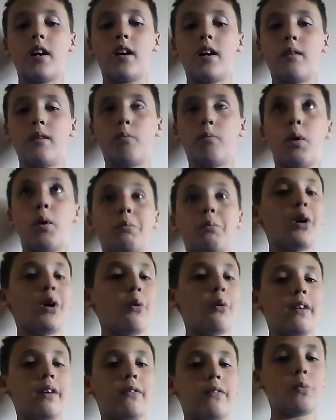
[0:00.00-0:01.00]
Um, one
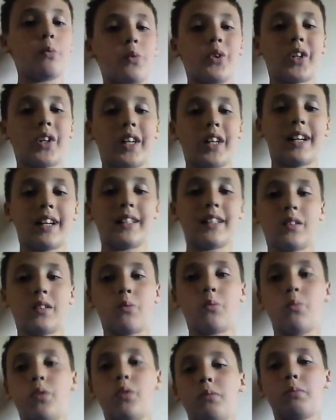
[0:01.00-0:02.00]
more away from one, guys.
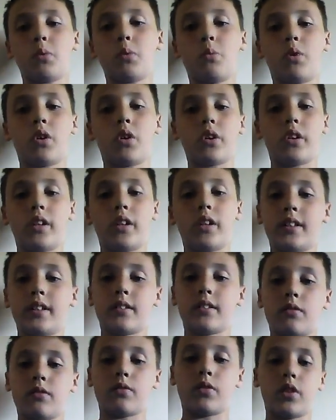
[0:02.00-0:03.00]
Number one
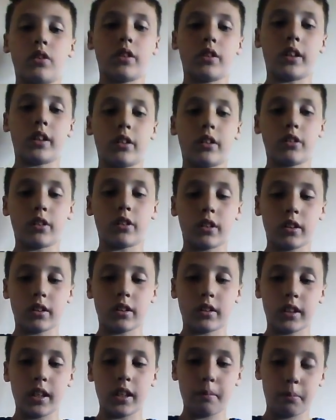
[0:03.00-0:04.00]
is really good
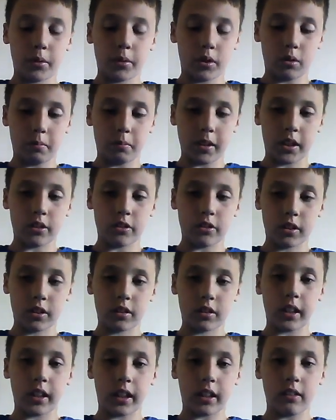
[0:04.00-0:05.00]
tip, so make sure to
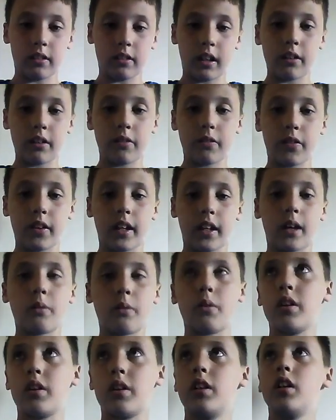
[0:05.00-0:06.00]
stick around for
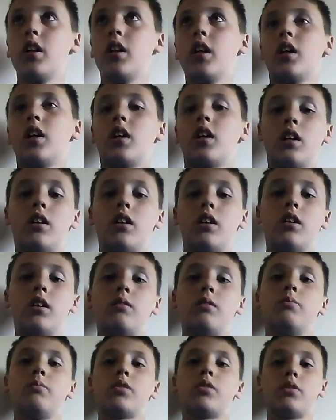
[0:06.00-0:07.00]
that one.
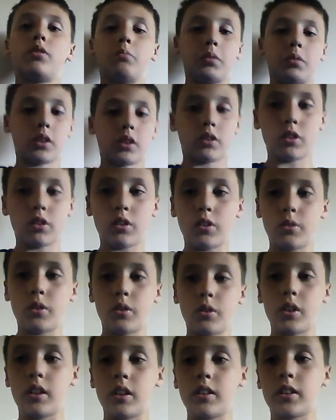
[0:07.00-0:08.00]
Um, so number
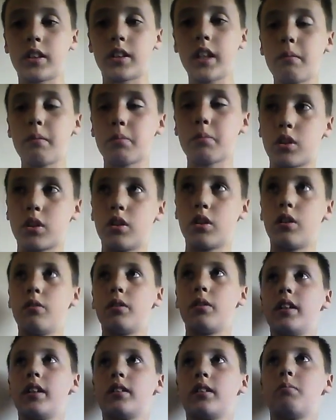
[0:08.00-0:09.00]
two, tip
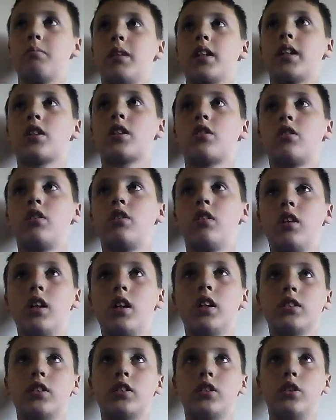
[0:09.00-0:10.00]
two is make sure
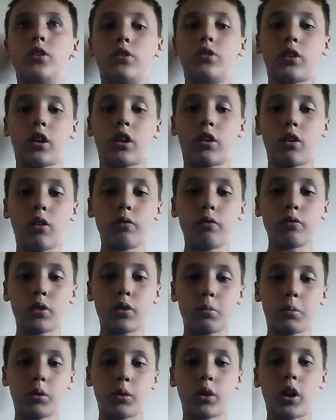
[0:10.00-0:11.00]
to use a
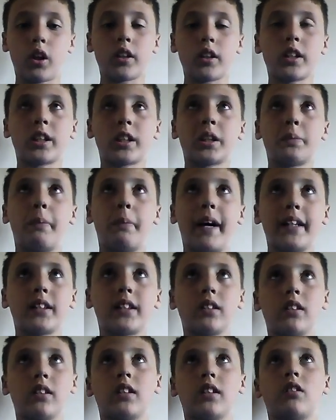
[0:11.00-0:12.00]
comfortable
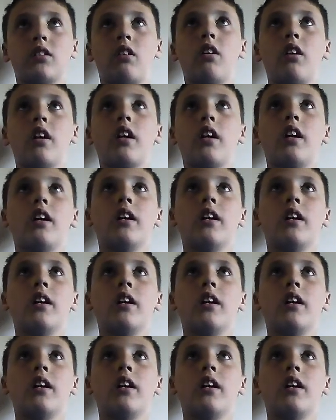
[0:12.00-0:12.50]
specialist. So